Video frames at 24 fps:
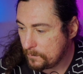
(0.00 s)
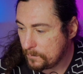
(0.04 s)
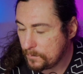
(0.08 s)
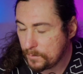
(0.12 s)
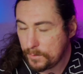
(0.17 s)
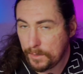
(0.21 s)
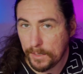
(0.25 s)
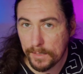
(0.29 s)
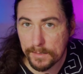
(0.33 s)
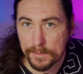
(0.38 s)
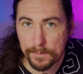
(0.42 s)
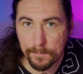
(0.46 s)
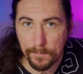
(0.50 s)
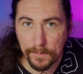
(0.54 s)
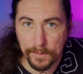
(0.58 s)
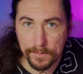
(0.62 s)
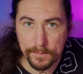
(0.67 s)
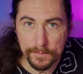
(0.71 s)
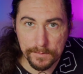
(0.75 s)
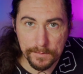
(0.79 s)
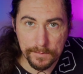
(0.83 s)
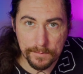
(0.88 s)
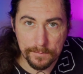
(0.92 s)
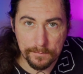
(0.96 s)

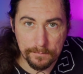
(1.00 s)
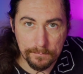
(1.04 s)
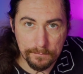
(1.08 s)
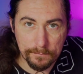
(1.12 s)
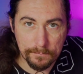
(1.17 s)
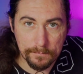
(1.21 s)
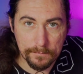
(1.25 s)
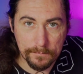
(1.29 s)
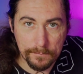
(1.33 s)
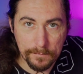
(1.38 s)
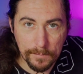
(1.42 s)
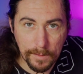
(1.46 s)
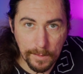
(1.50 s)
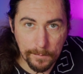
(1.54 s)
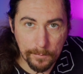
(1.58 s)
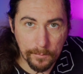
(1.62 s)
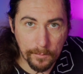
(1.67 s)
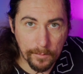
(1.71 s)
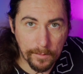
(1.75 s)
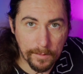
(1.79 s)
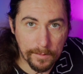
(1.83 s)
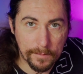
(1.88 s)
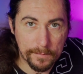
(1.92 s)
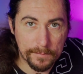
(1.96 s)
chest-mounted
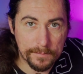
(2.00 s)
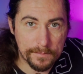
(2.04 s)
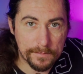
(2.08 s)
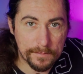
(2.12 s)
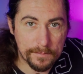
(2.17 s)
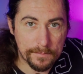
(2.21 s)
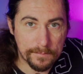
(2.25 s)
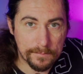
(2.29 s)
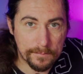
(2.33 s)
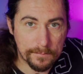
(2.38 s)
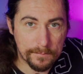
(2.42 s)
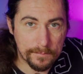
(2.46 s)
apparatus